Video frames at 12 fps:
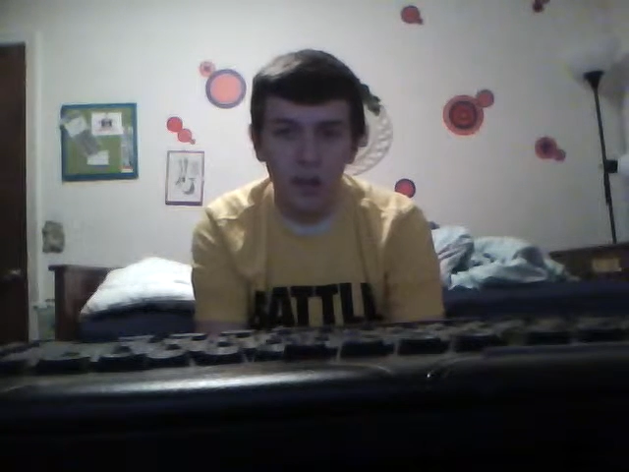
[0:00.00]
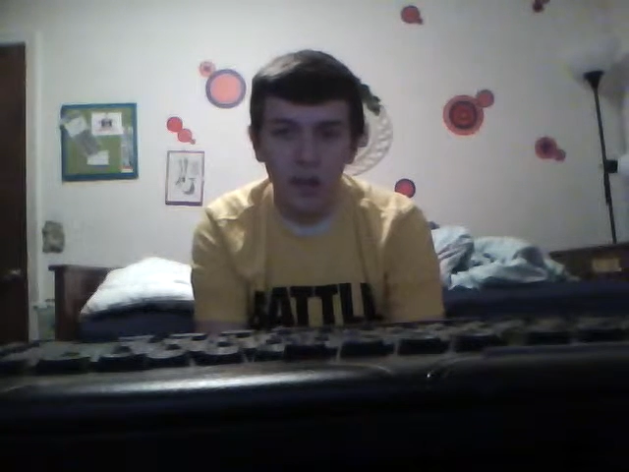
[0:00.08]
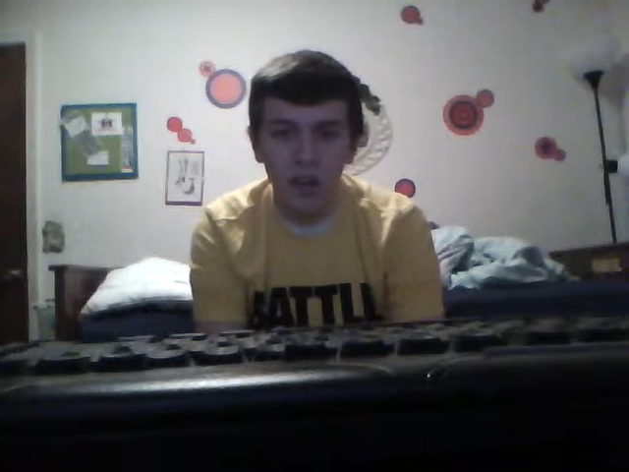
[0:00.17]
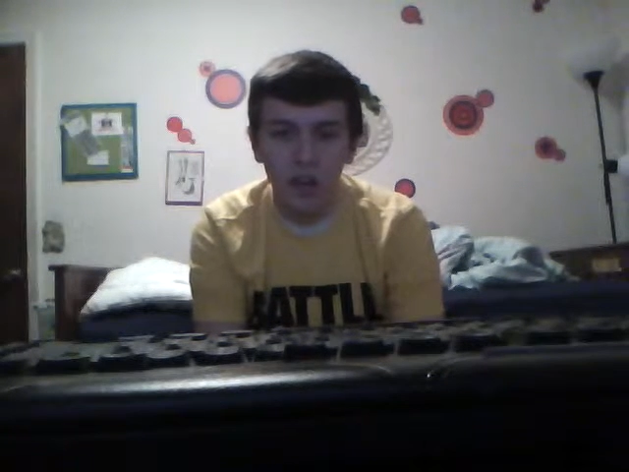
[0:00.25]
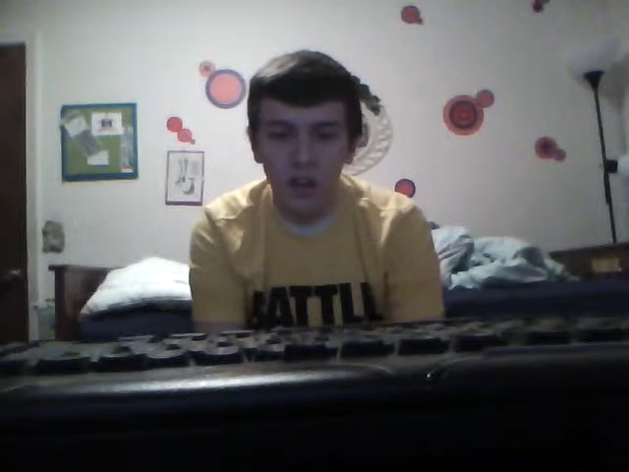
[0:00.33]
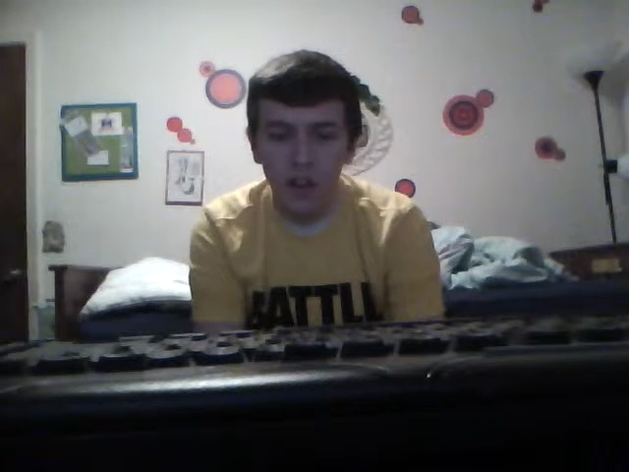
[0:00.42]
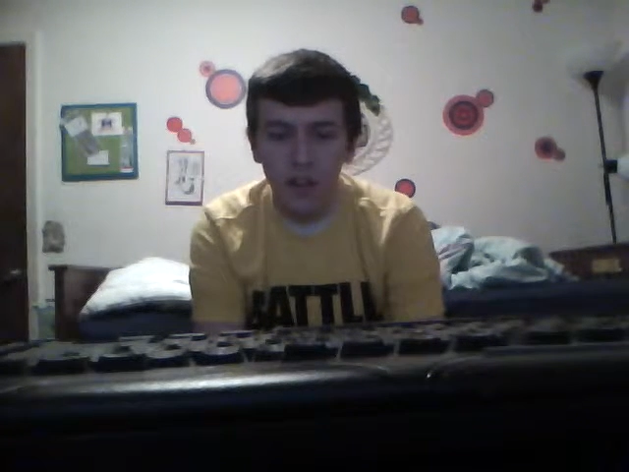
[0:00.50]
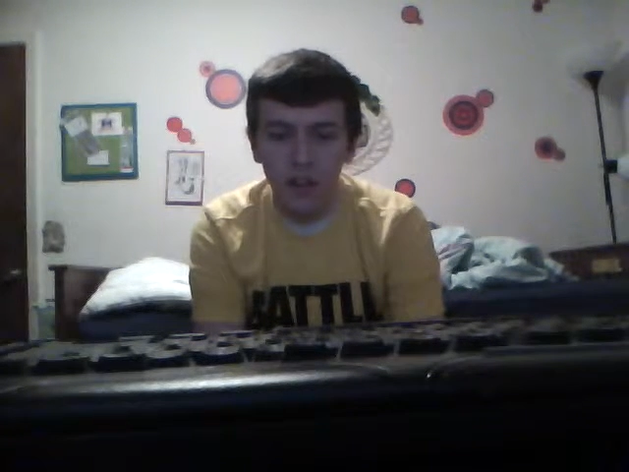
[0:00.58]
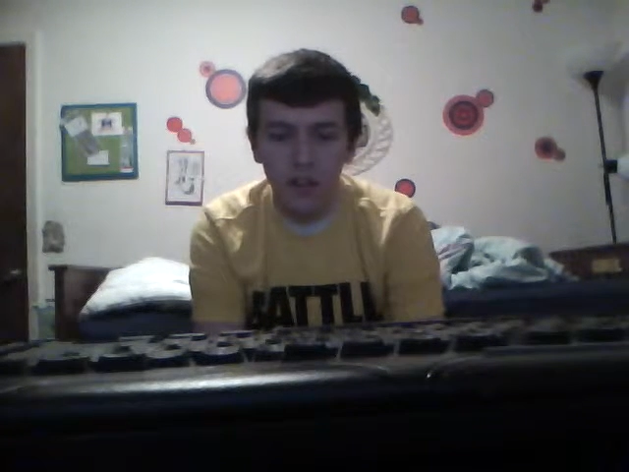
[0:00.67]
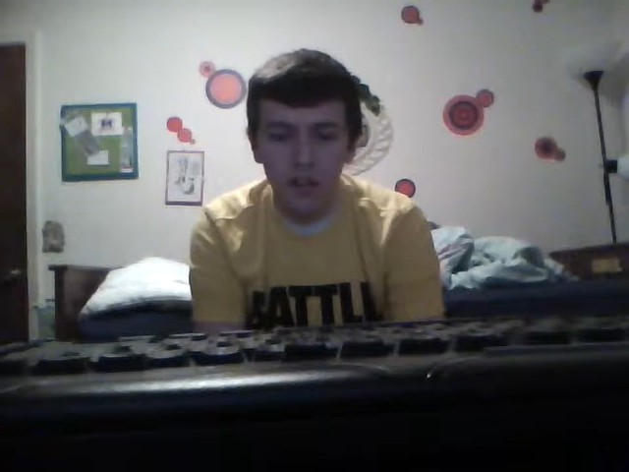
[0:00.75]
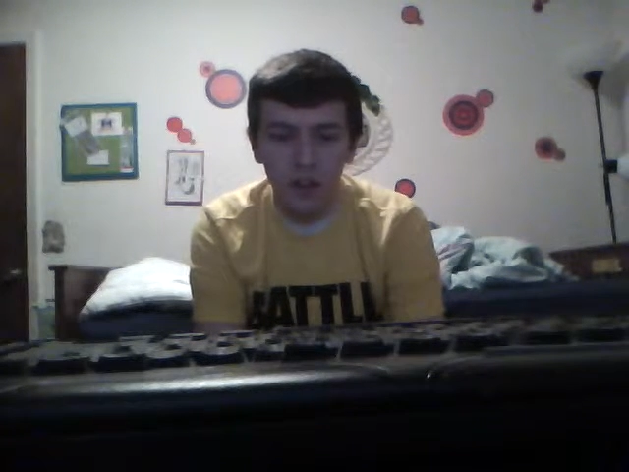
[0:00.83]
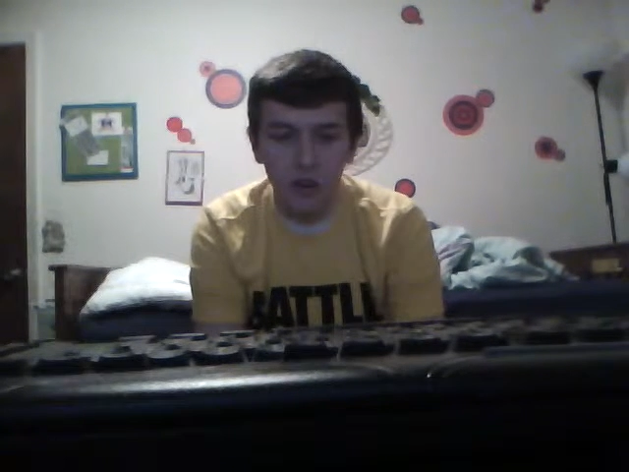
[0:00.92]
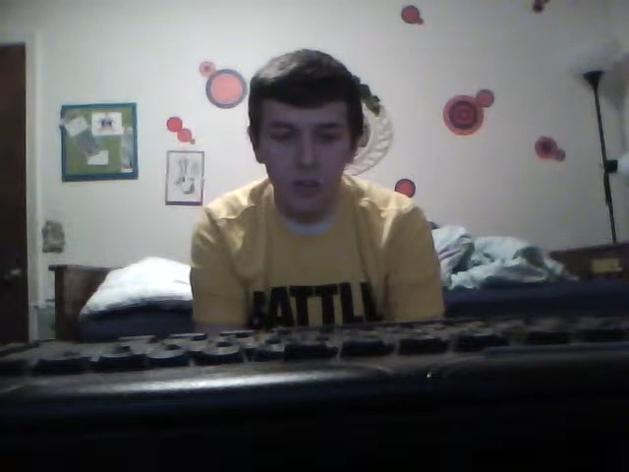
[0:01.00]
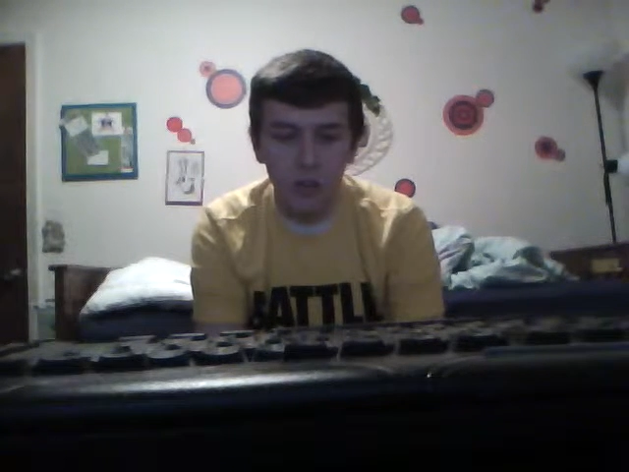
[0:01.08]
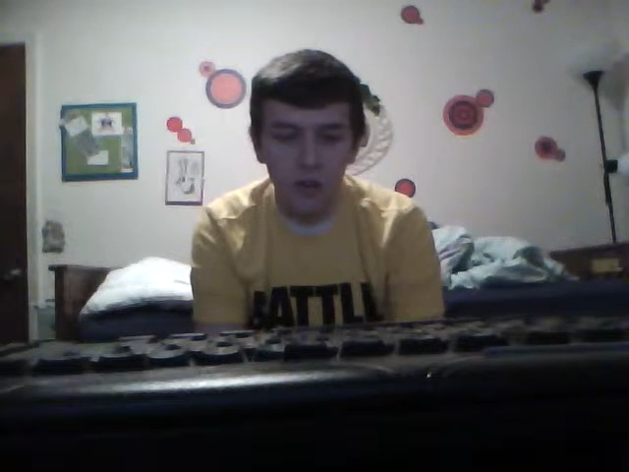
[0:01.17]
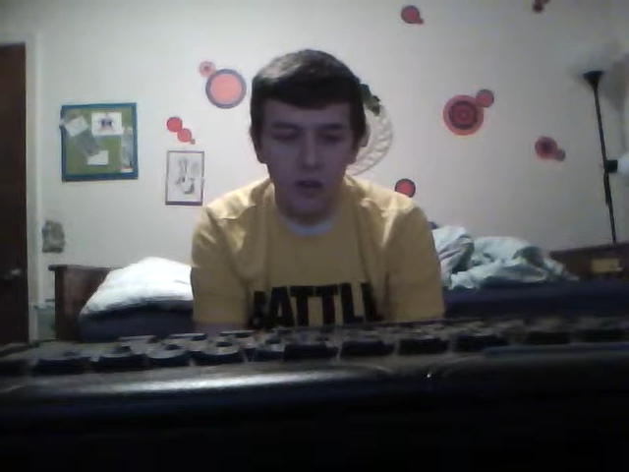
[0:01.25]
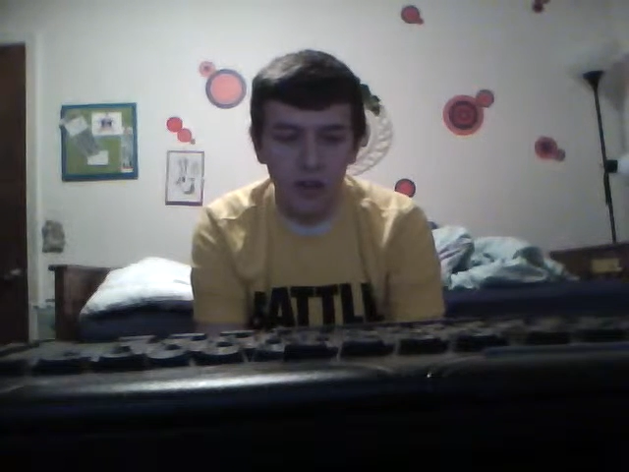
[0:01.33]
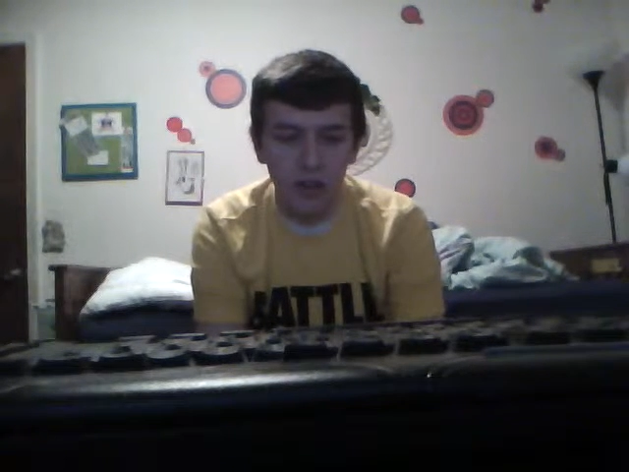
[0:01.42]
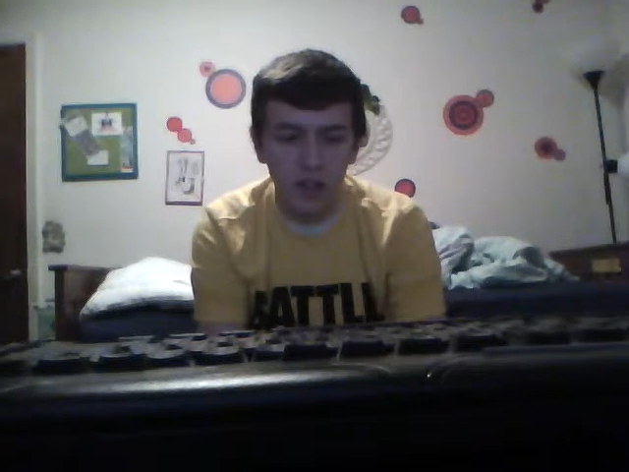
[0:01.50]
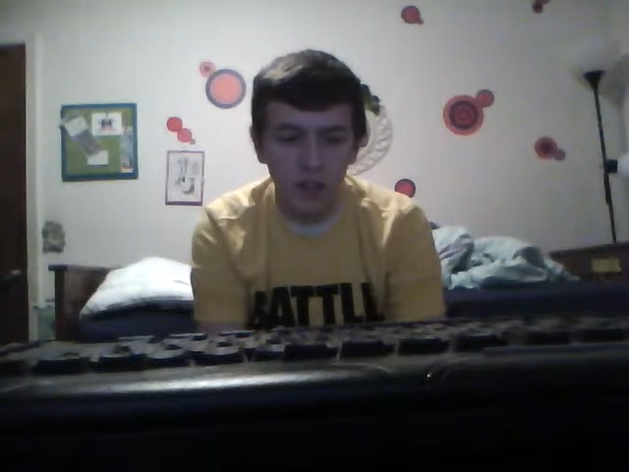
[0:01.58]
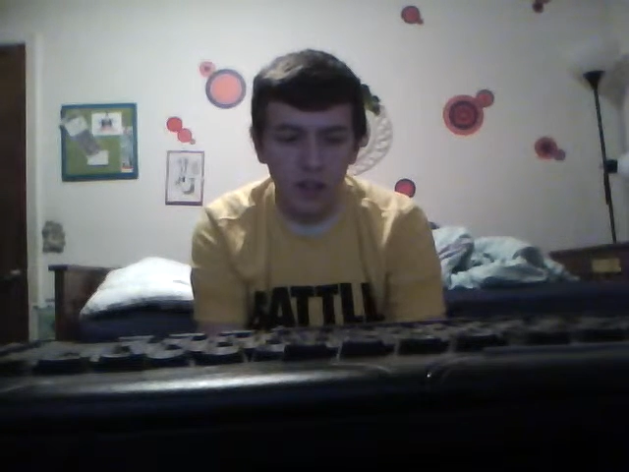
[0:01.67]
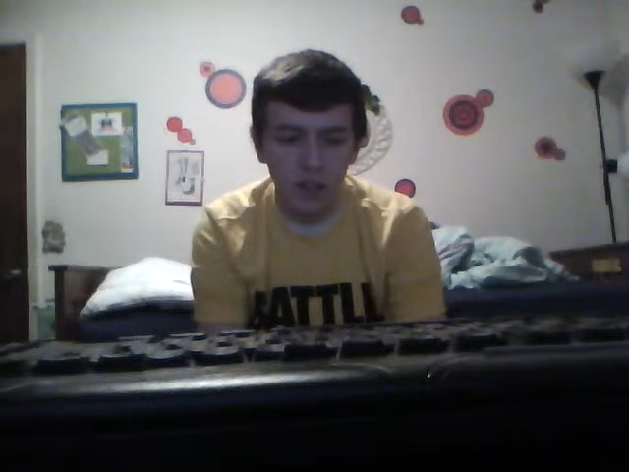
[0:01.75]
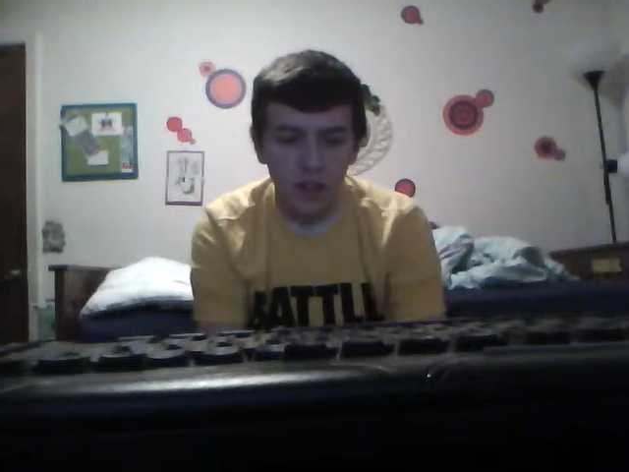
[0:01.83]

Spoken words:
I think Stalker Pro, like,